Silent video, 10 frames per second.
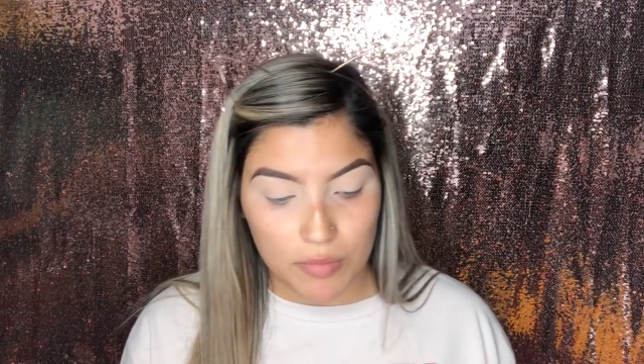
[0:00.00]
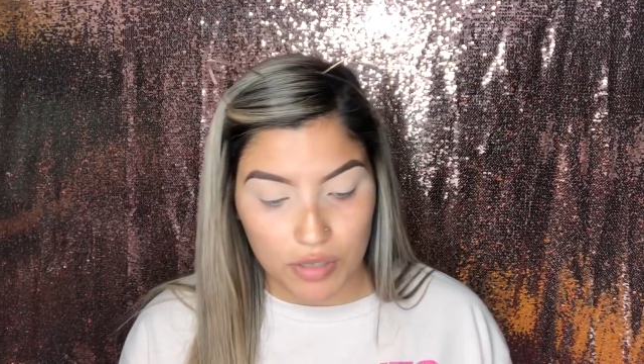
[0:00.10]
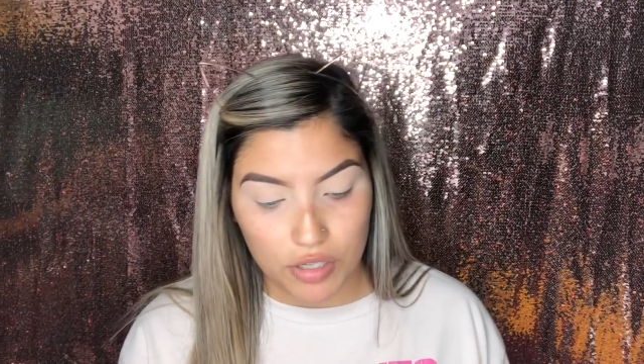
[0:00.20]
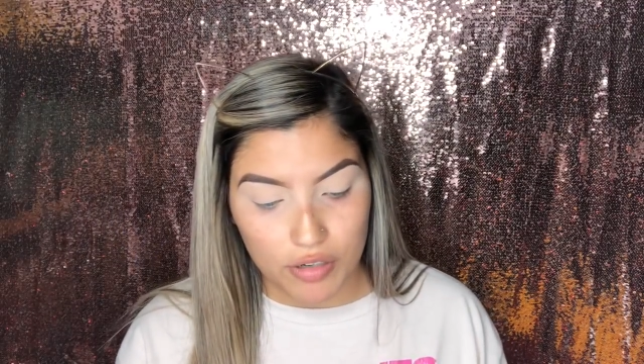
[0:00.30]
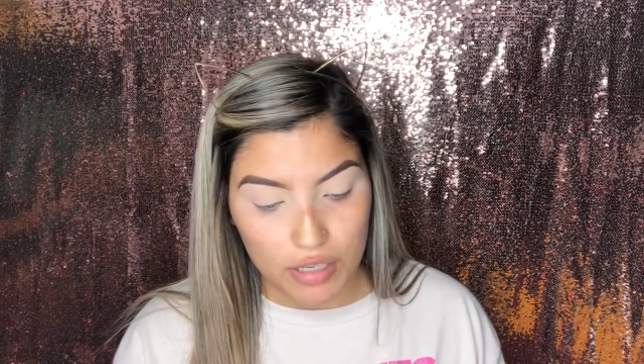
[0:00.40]
I'm
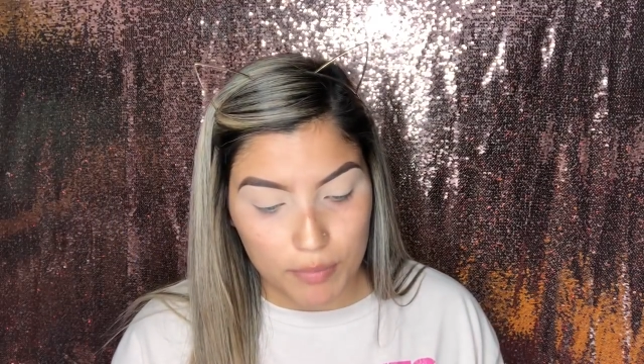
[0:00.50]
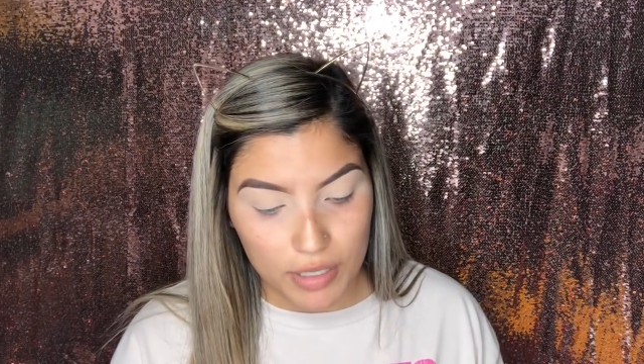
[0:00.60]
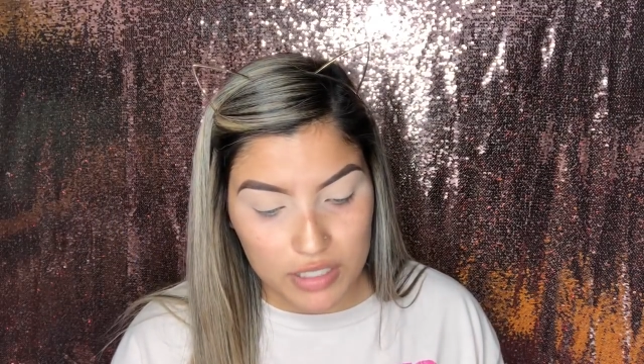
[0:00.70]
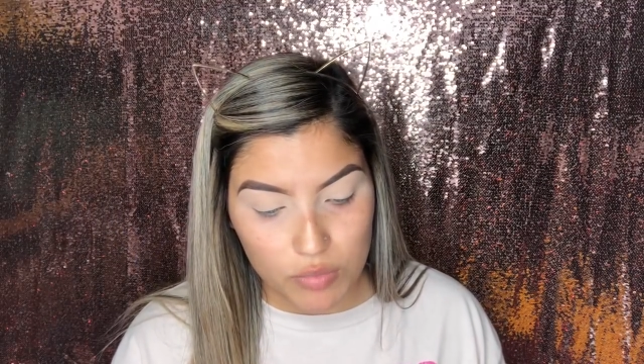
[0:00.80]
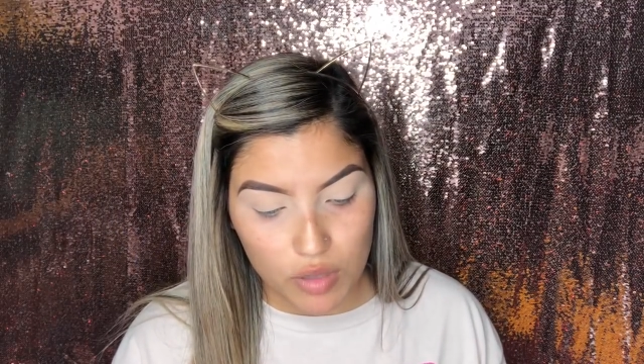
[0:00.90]
gonna go ahead and
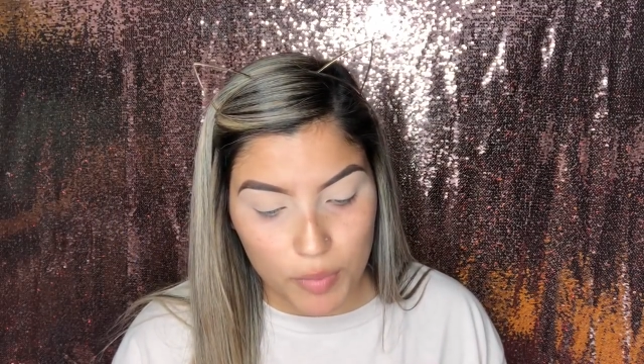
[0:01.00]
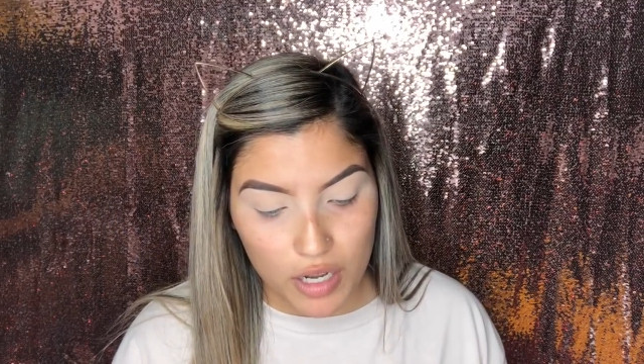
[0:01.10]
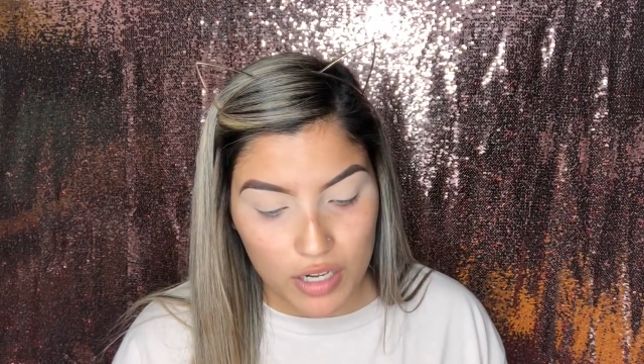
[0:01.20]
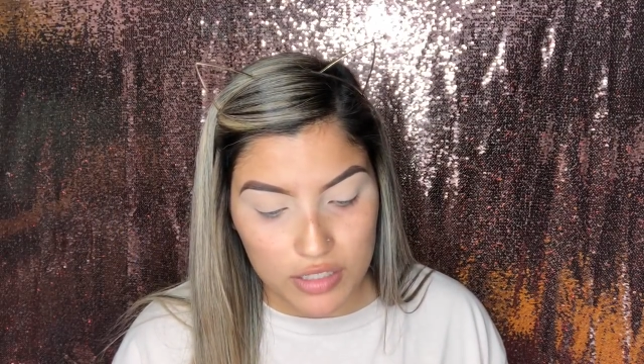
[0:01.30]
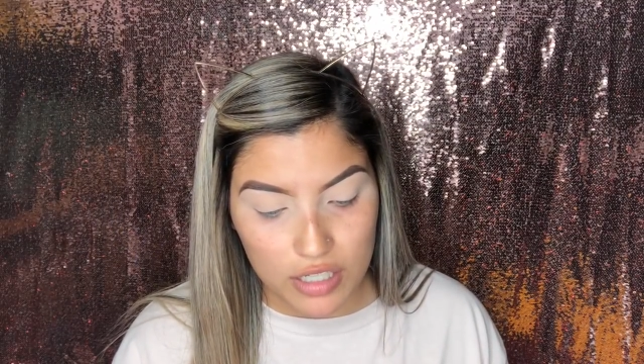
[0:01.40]
pick some of the
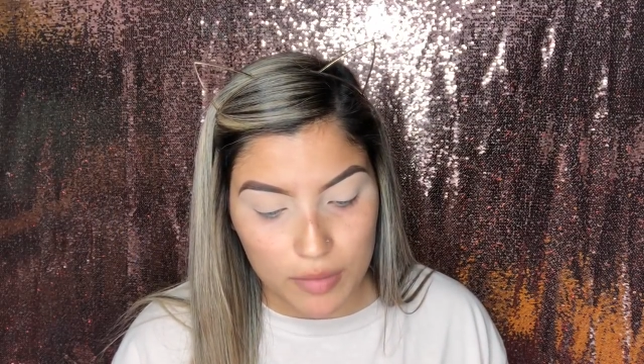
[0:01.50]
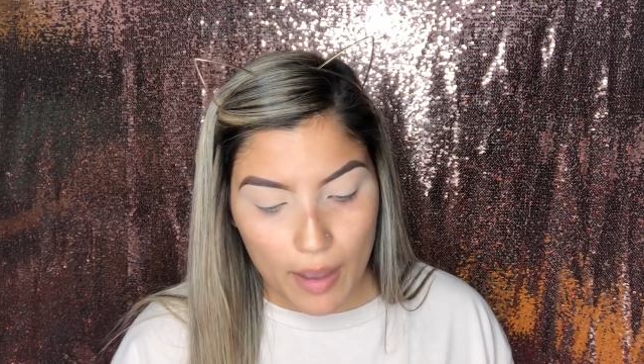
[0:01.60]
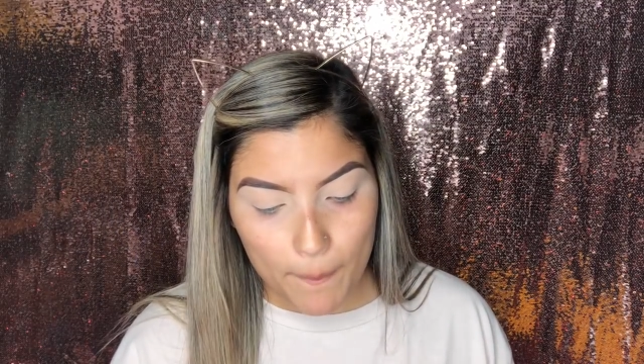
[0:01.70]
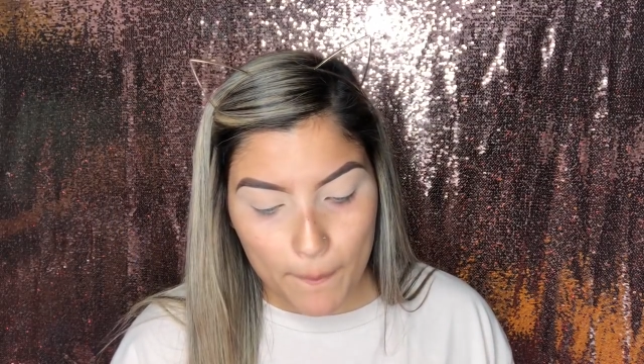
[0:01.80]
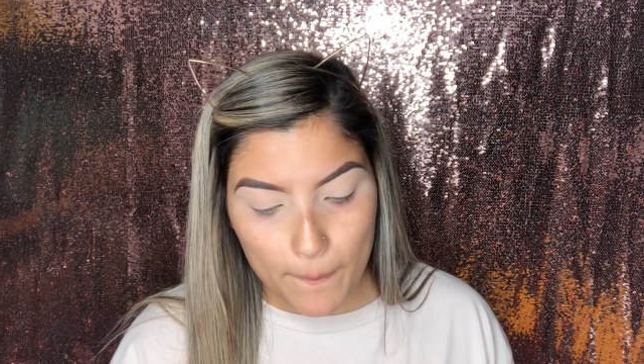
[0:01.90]
product up
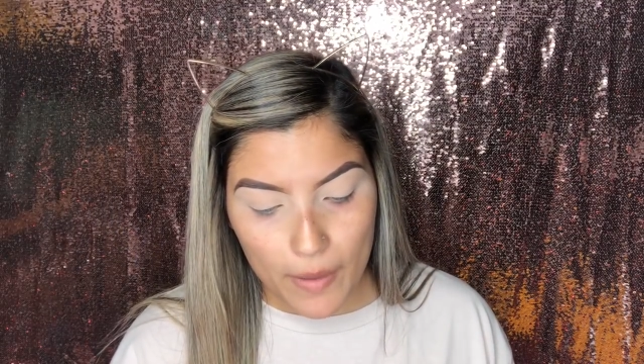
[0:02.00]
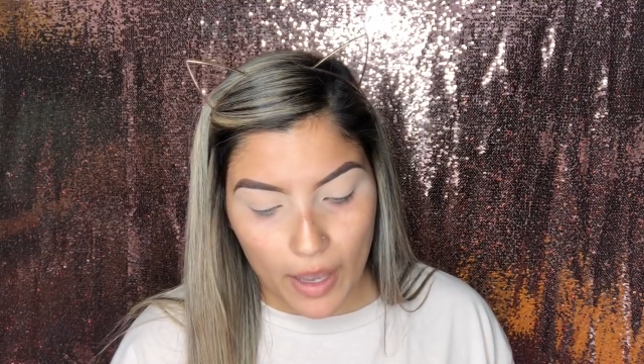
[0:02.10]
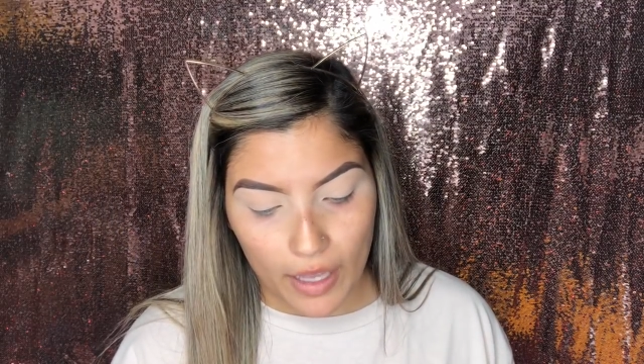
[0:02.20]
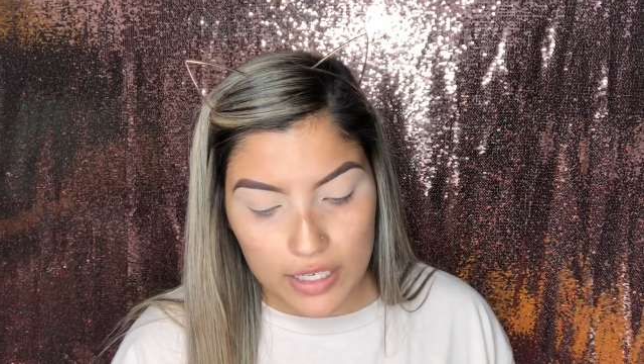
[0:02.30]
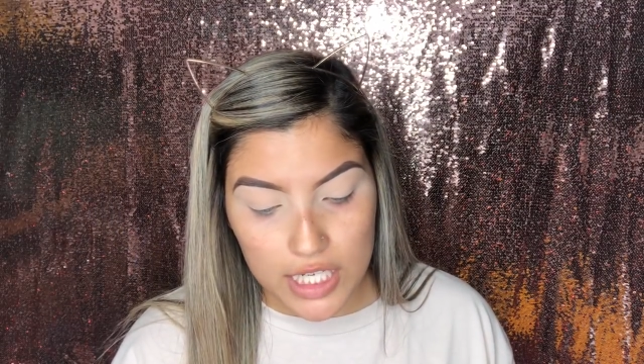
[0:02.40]

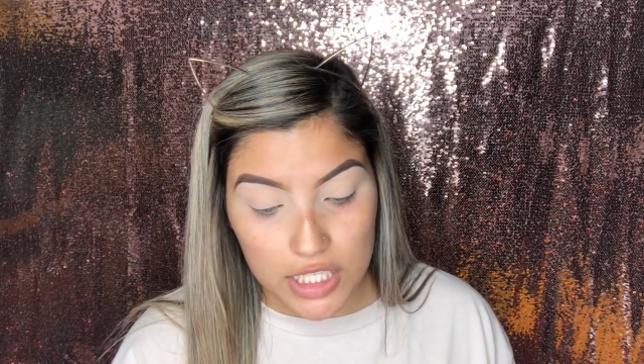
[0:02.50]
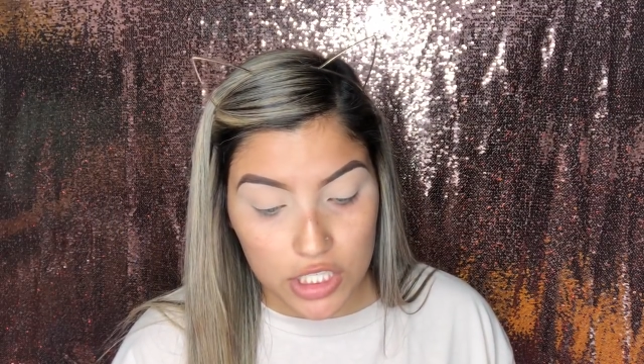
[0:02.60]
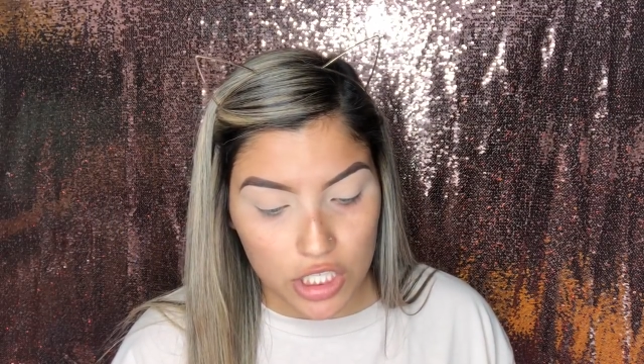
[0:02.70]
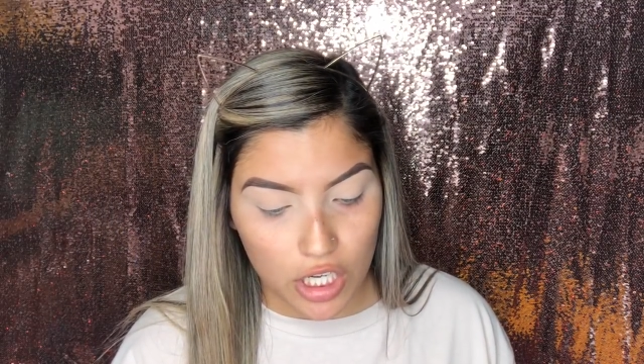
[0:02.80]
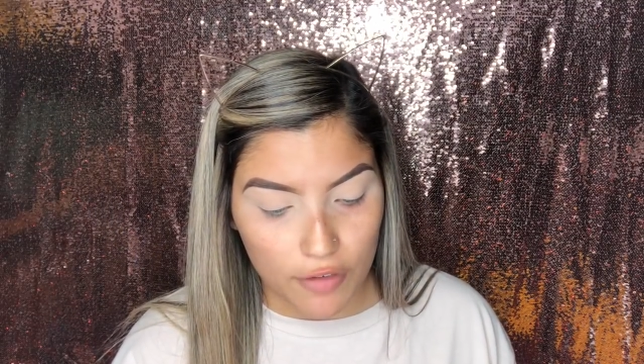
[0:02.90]
and
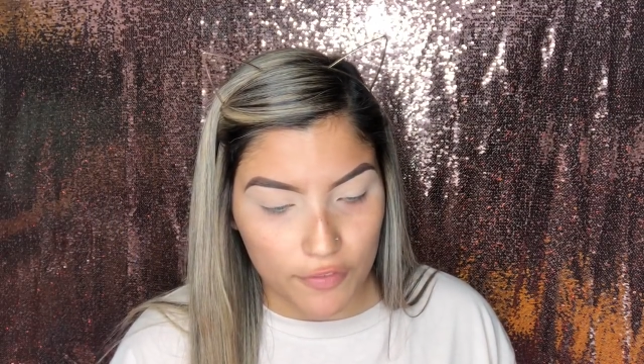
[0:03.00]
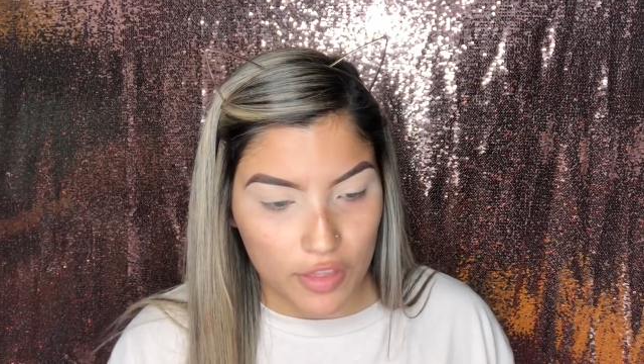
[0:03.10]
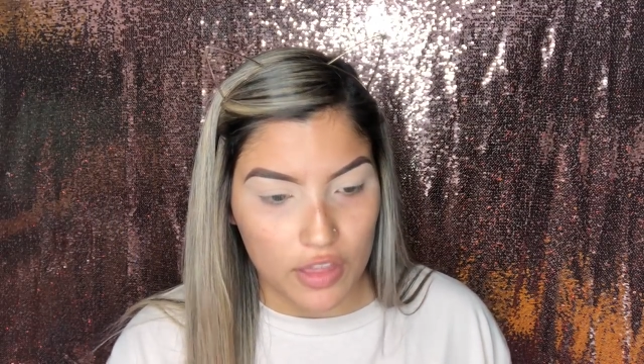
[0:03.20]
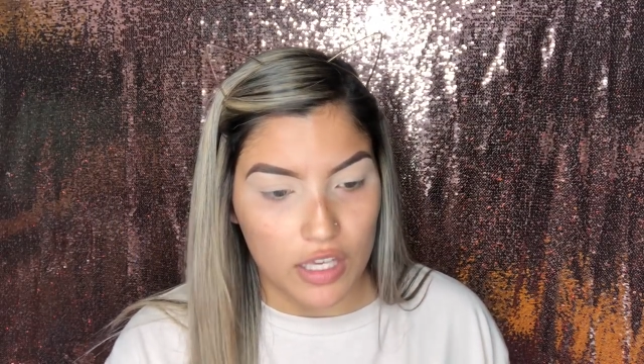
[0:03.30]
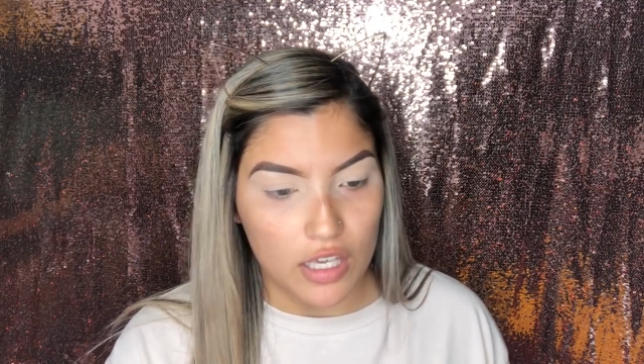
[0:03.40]
dust off
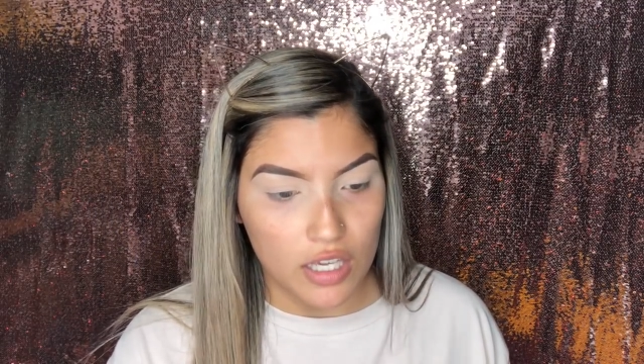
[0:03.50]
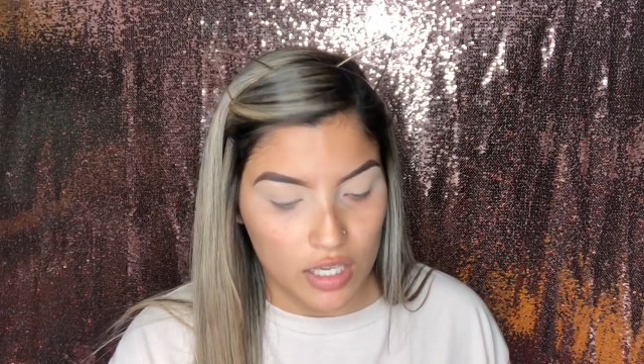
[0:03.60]
the